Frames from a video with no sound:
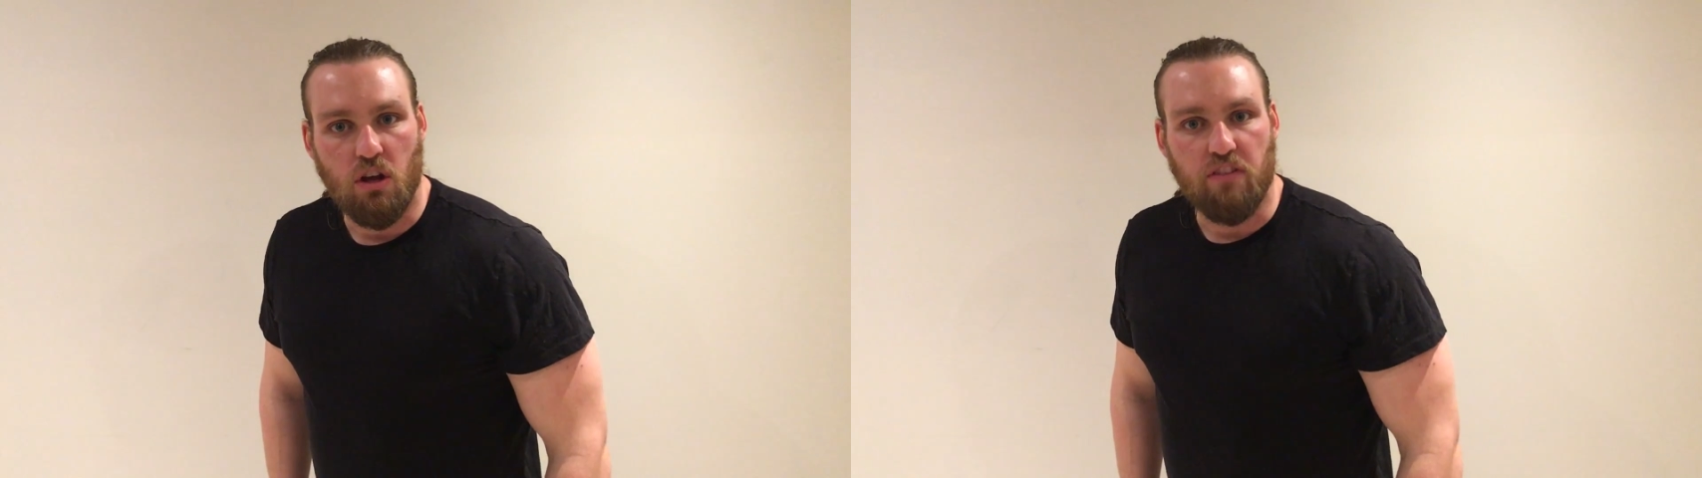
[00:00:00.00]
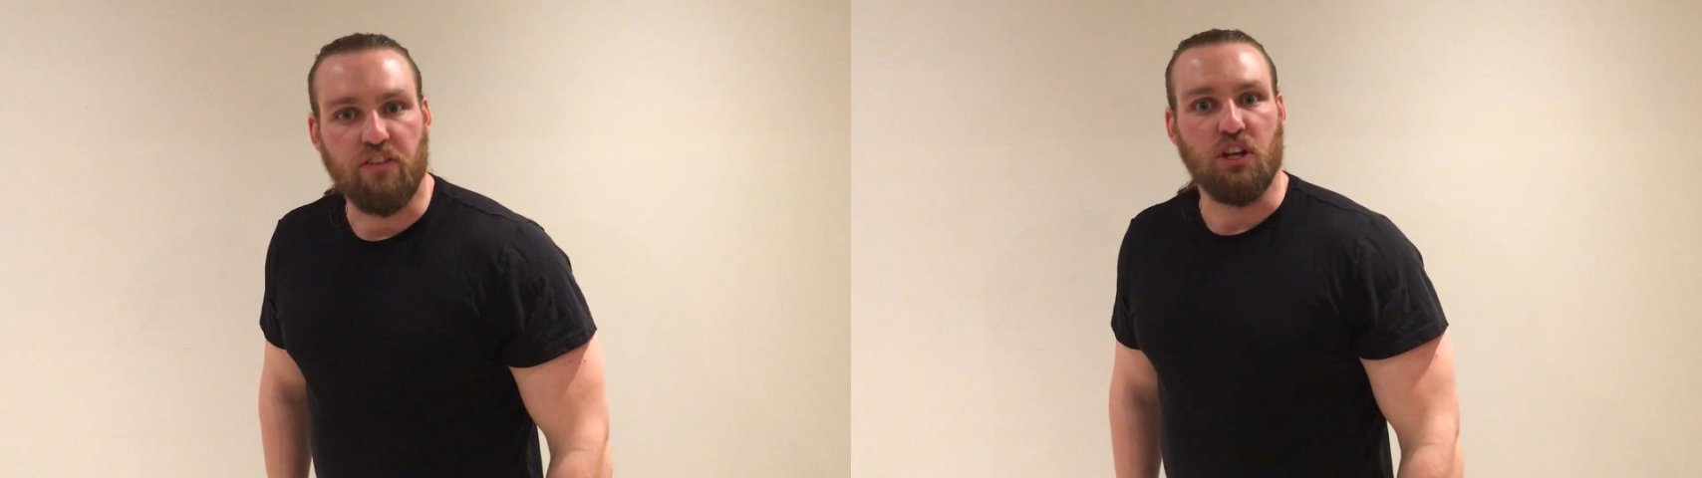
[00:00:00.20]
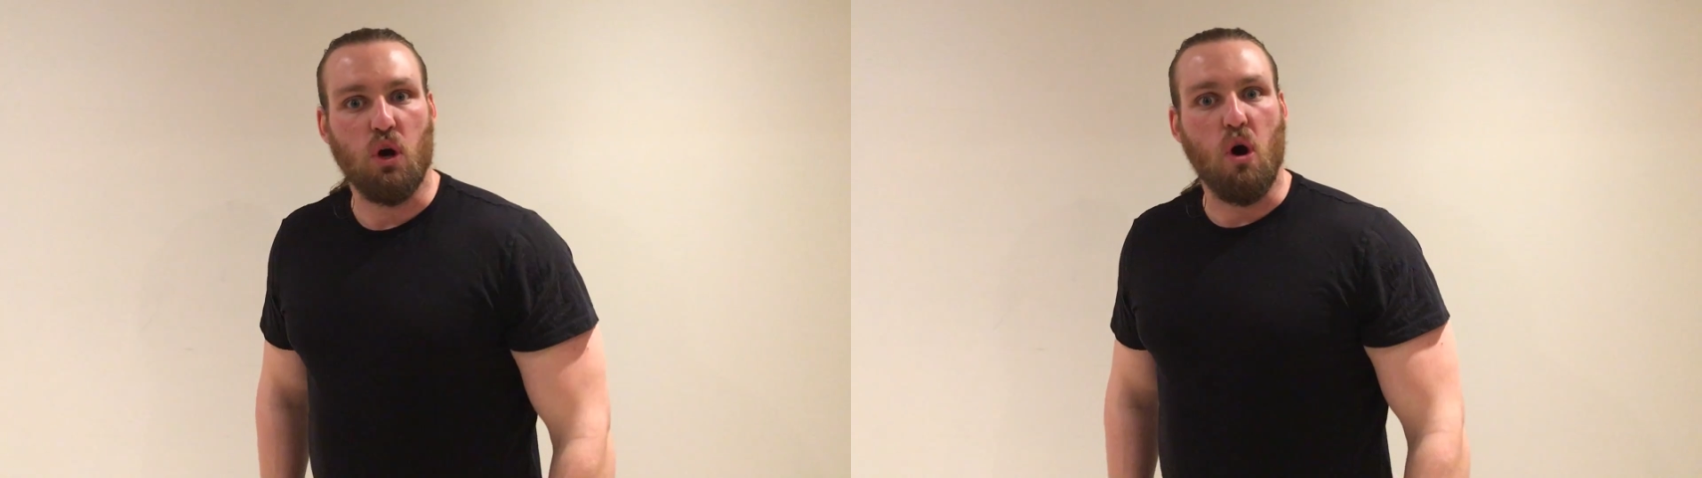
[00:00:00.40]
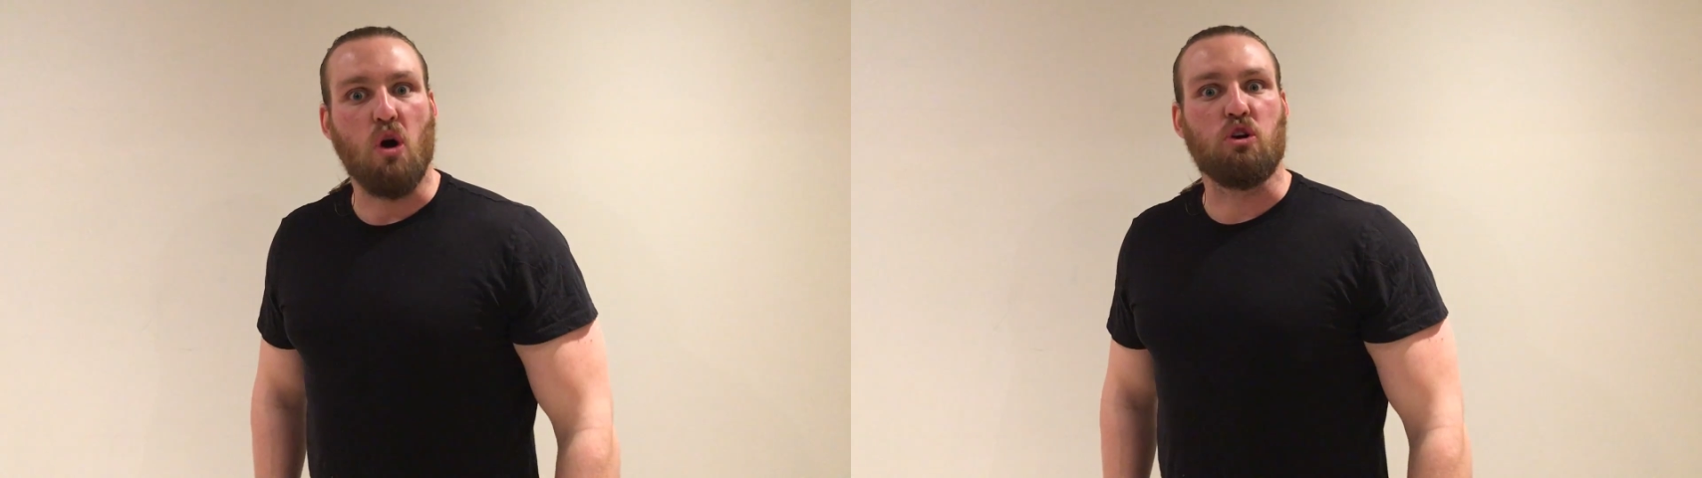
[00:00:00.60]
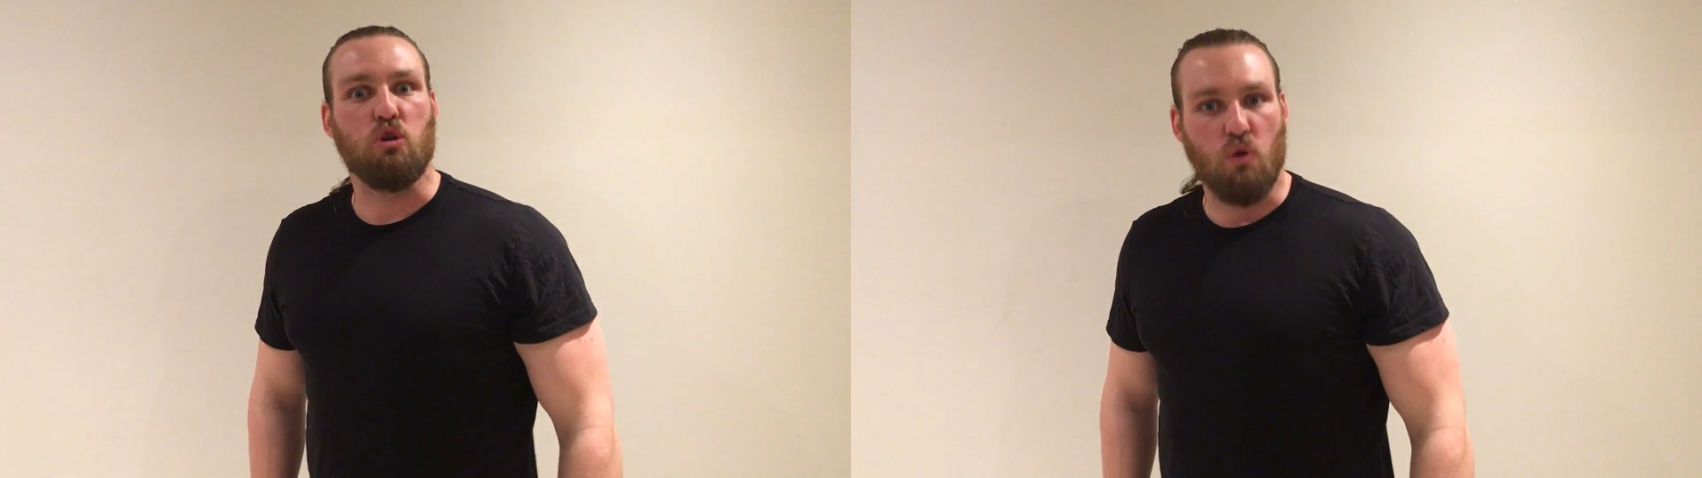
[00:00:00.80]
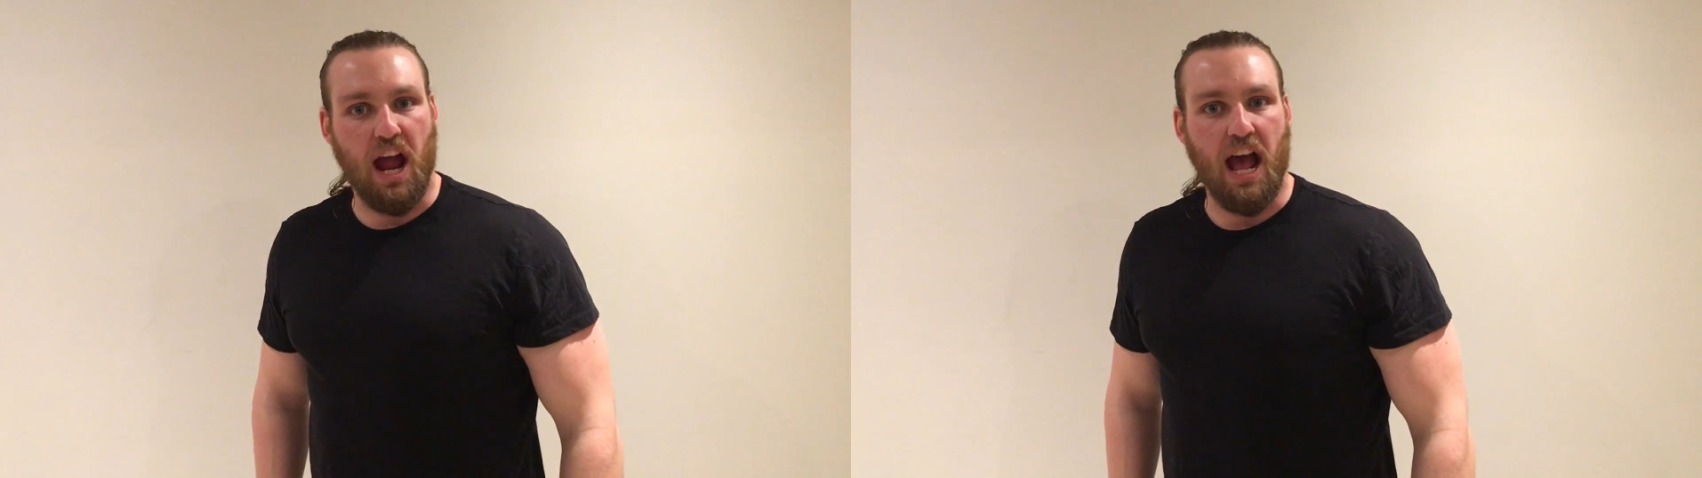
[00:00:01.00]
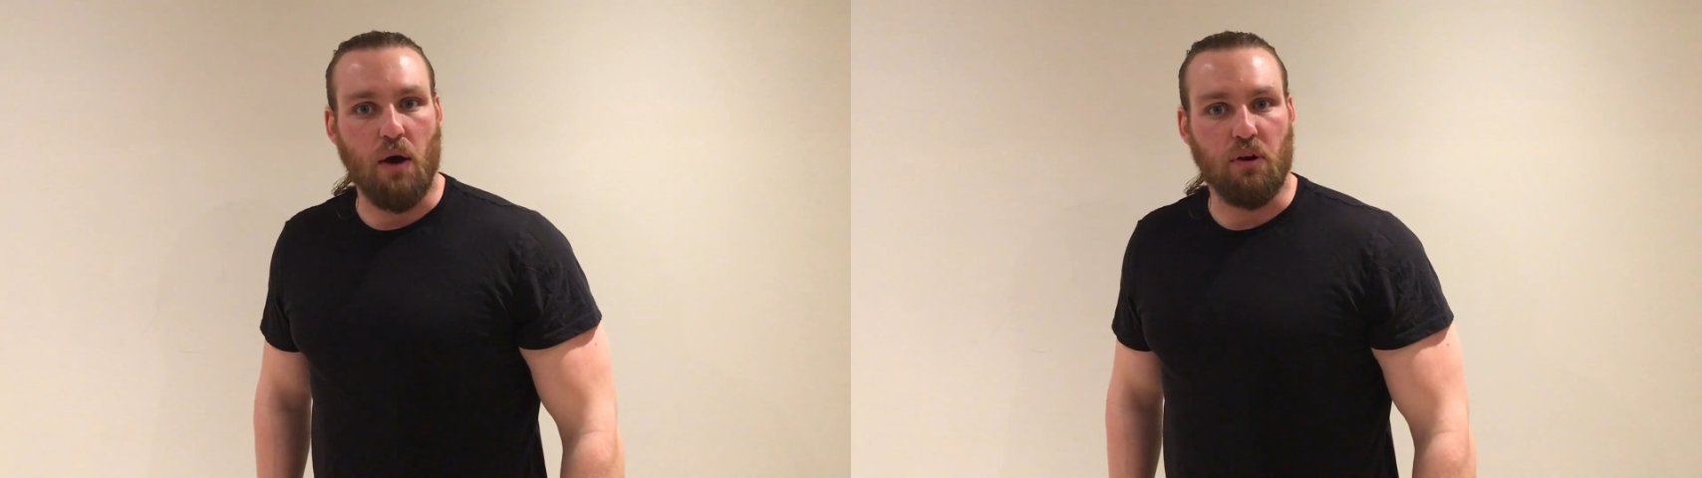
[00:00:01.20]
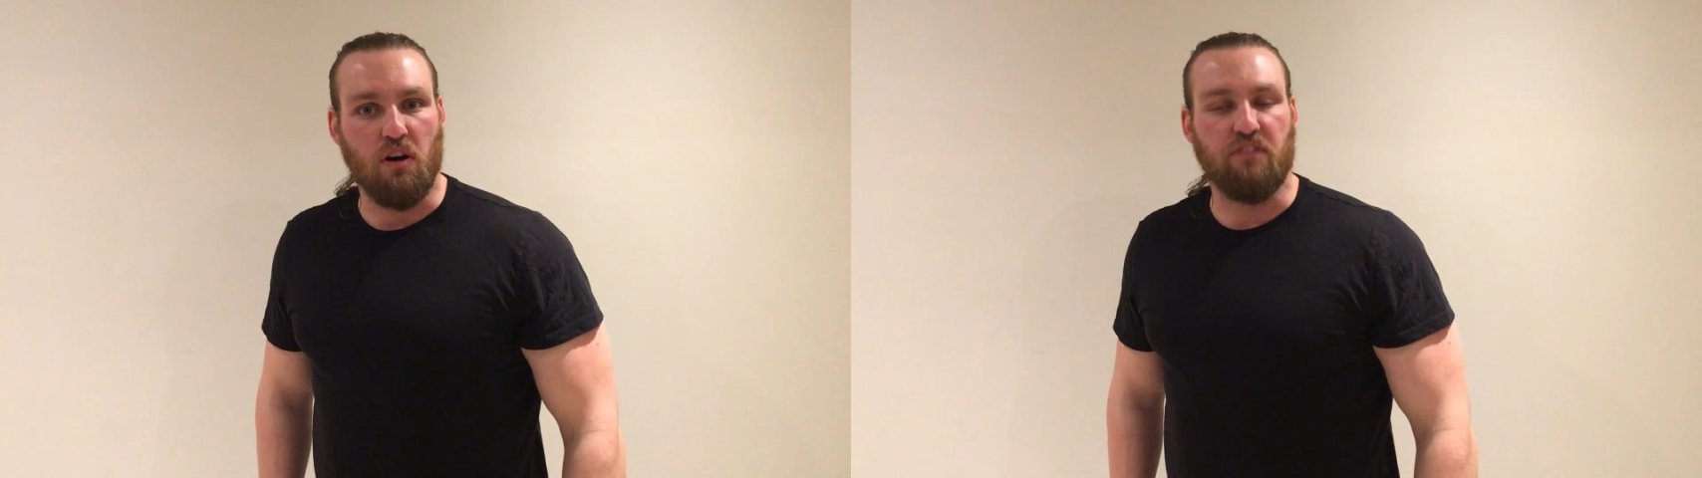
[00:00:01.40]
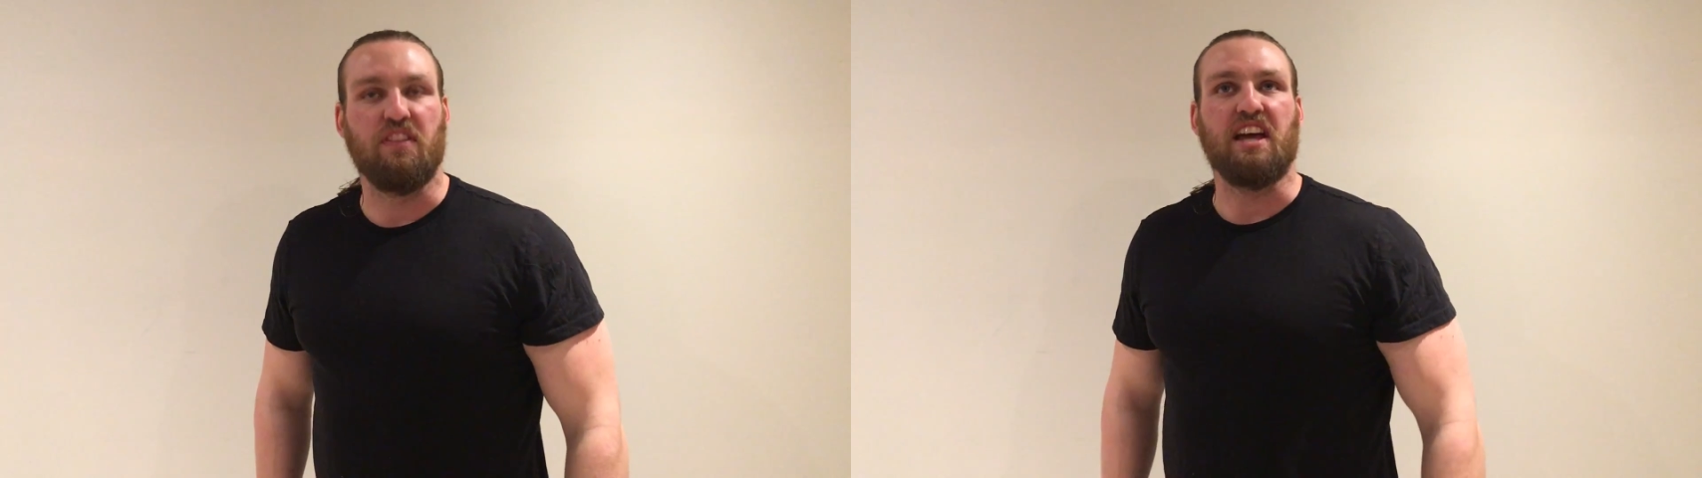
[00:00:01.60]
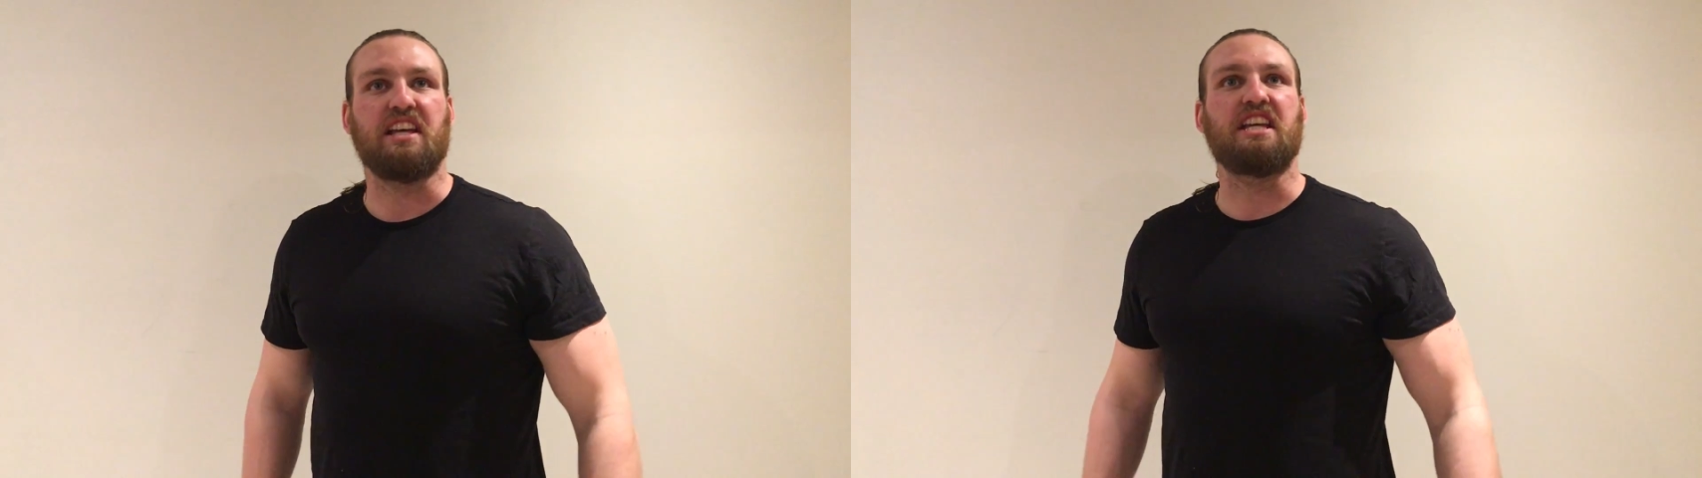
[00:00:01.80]
for your crown of
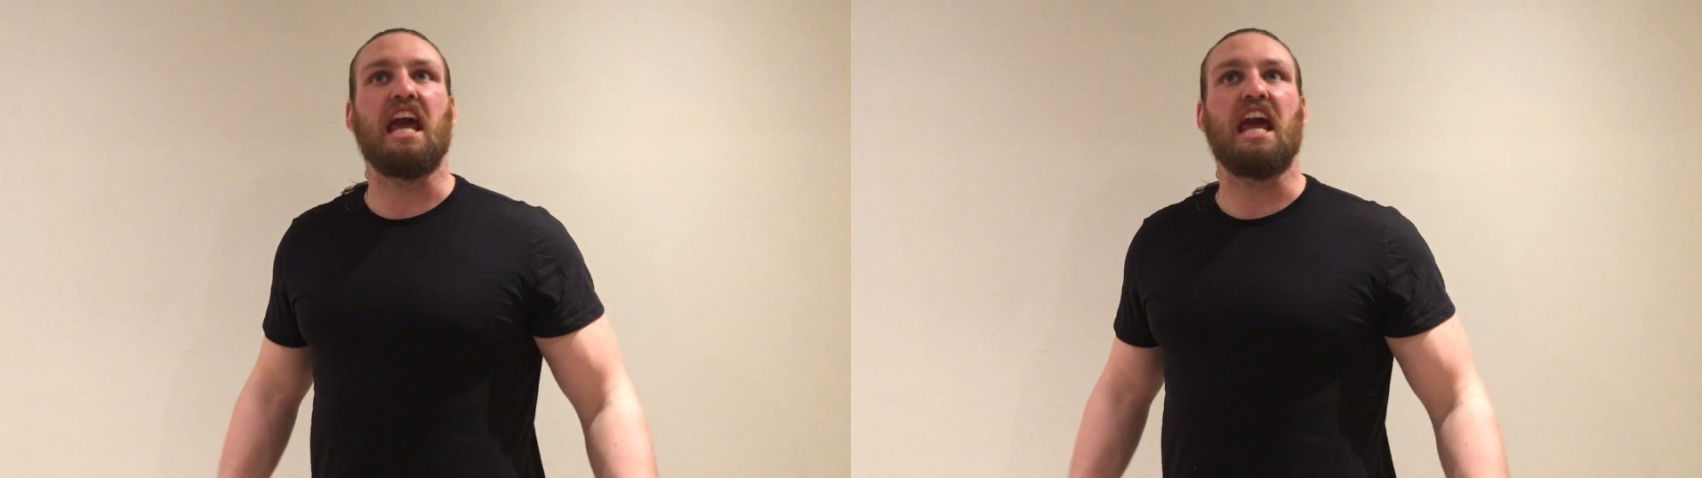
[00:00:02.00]
the